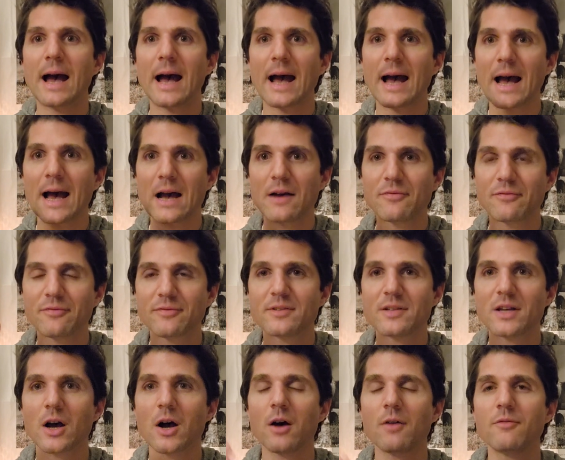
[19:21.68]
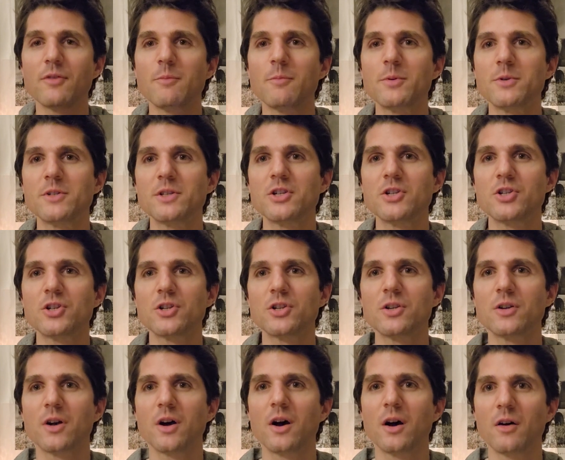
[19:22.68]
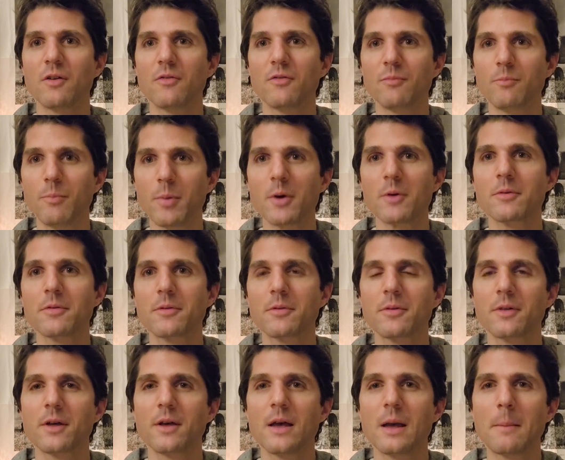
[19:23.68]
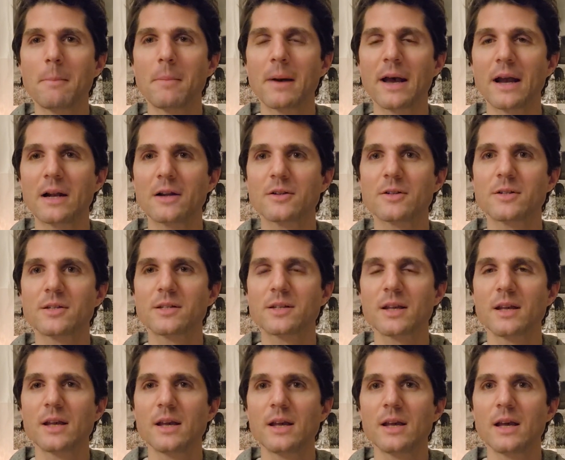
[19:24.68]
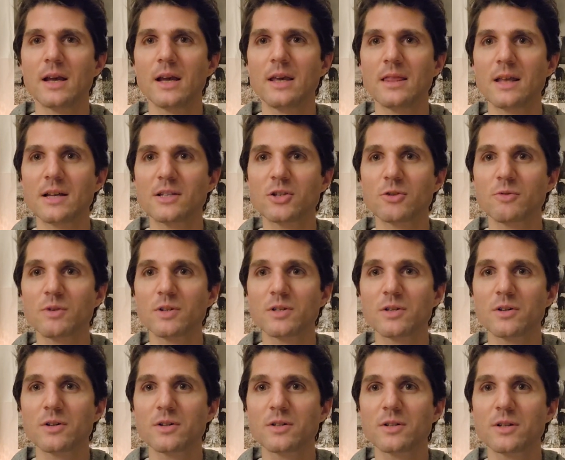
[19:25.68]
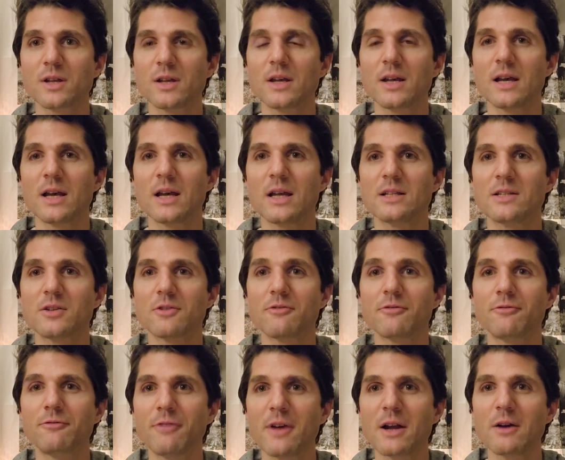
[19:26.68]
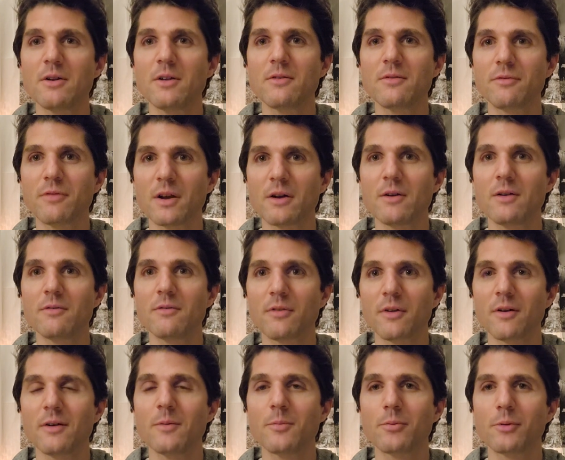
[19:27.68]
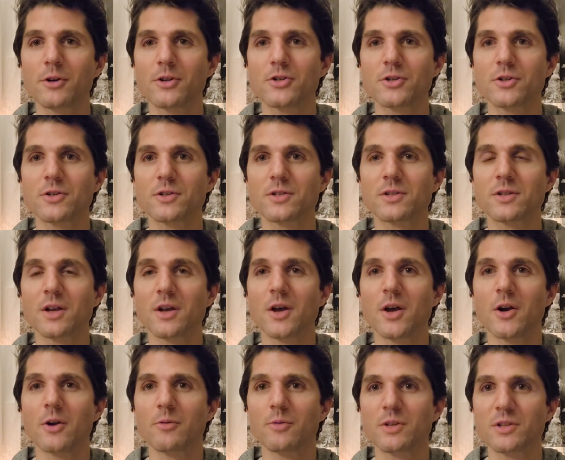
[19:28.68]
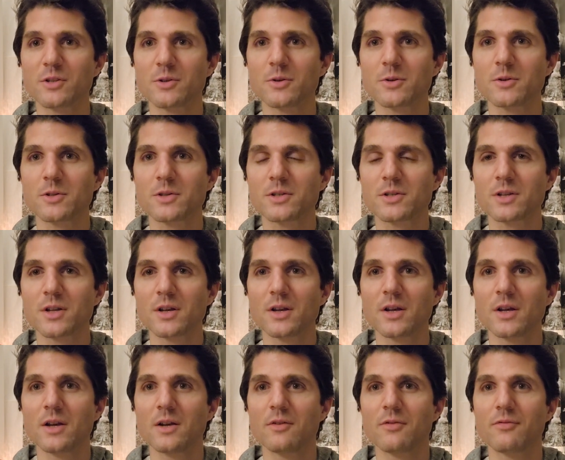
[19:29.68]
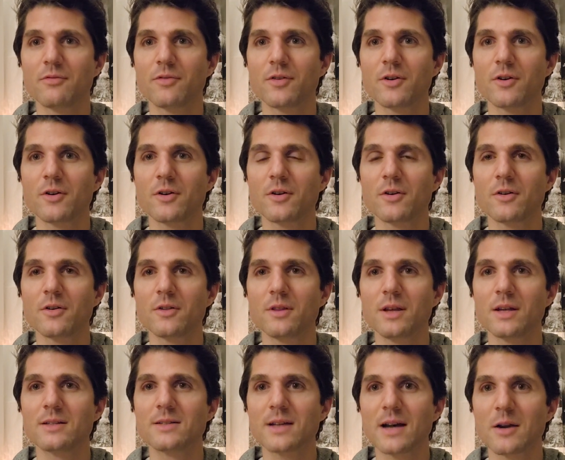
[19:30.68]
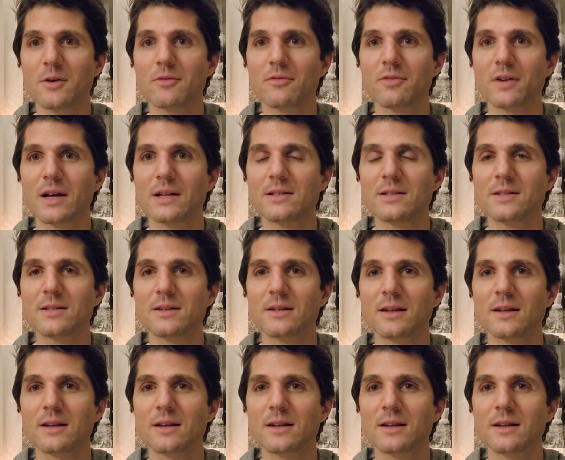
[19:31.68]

aft of the position of both pilots. And as a result, it's a very, very, very precious resource for the entire flight.